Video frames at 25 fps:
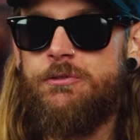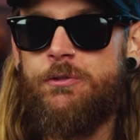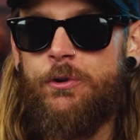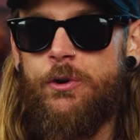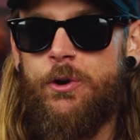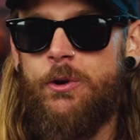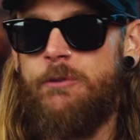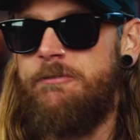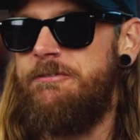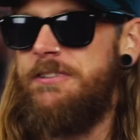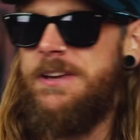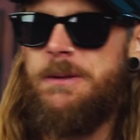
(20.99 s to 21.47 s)

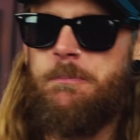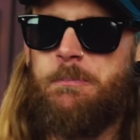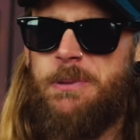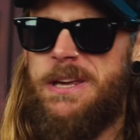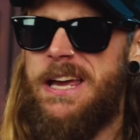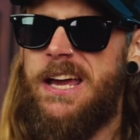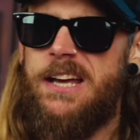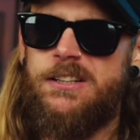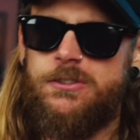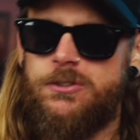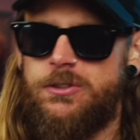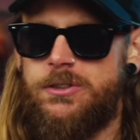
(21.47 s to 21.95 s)
for your
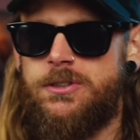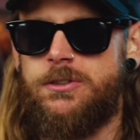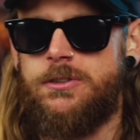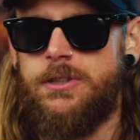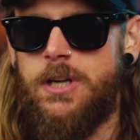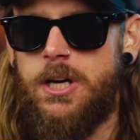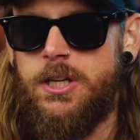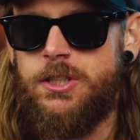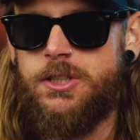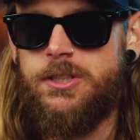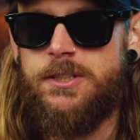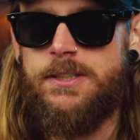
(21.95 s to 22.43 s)
VPS as
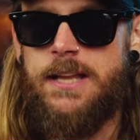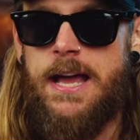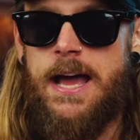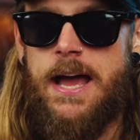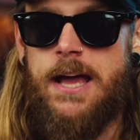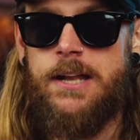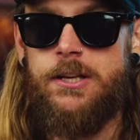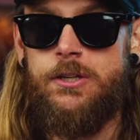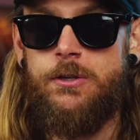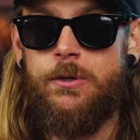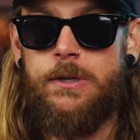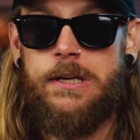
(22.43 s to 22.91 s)
such
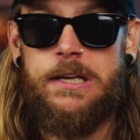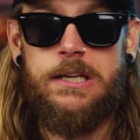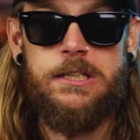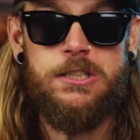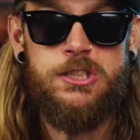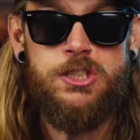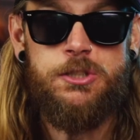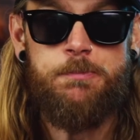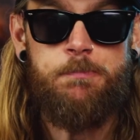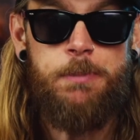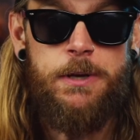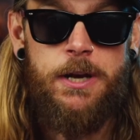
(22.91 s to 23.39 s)
that you
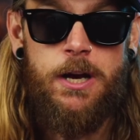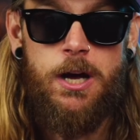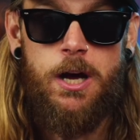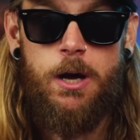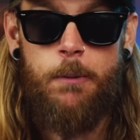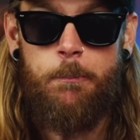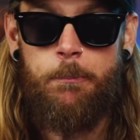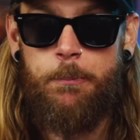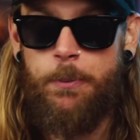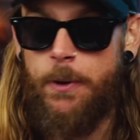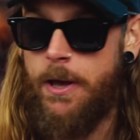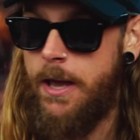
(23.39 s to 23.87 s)
can spin
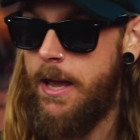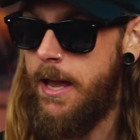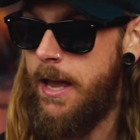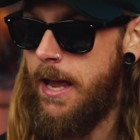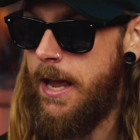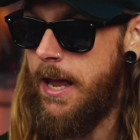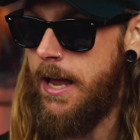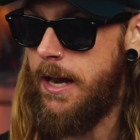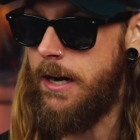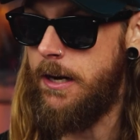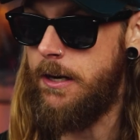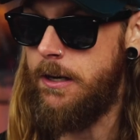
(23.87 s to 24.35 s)
up
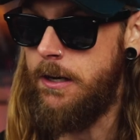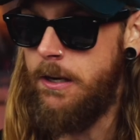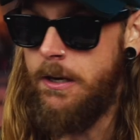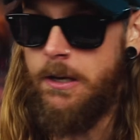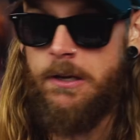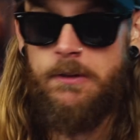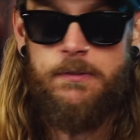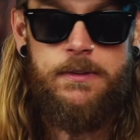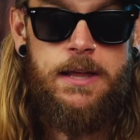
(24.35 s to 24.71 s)
and